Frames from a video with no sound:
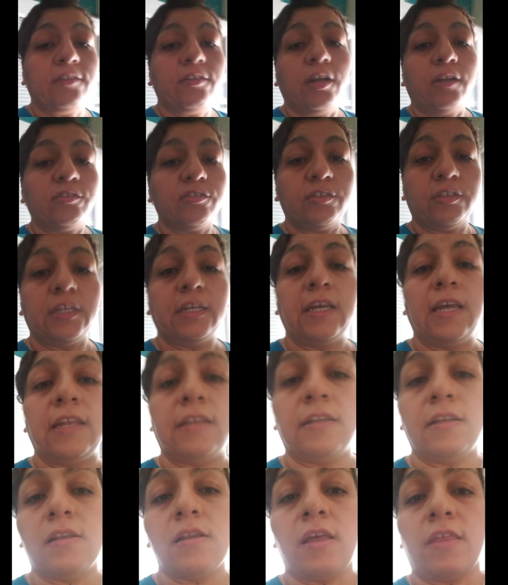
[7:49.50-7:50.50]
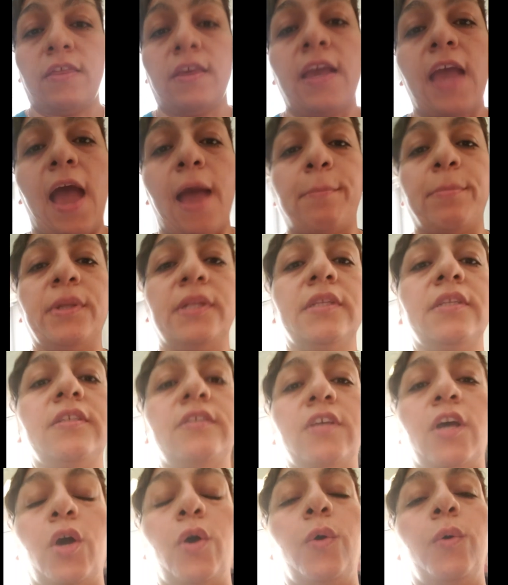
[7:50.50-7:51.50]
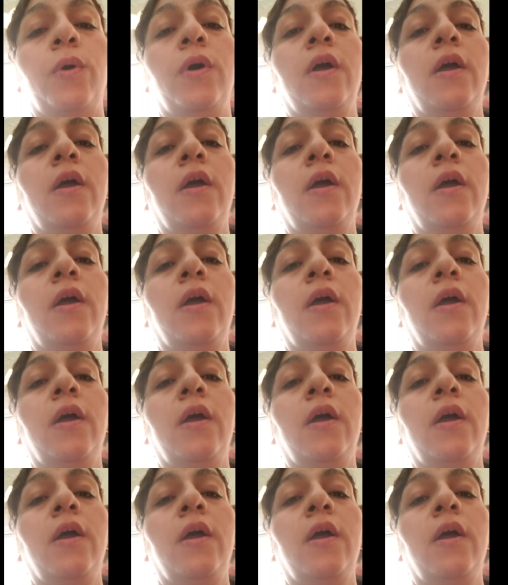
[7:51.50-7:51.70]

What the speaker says: touched it and nothing happened. So